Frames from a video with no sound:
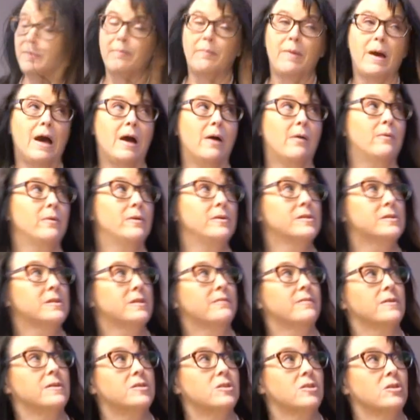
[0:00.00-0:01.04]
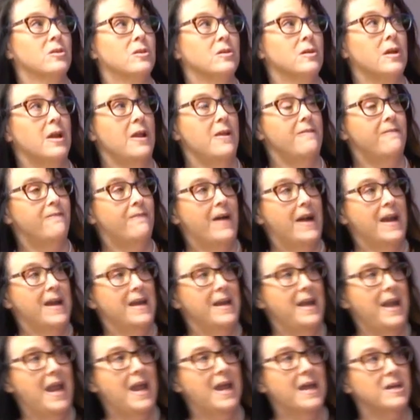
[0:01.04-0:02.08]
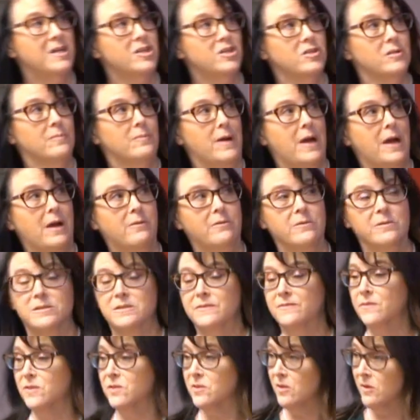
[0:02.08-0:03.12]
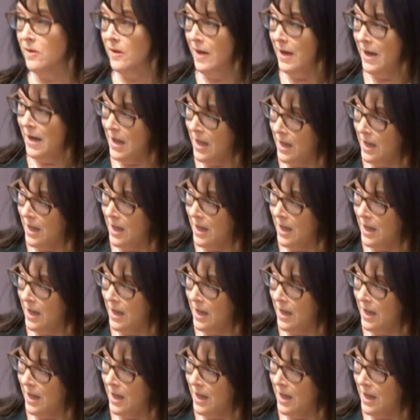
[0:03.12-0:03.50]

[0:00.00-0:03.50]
Powers of attorney, financial powers of attorney,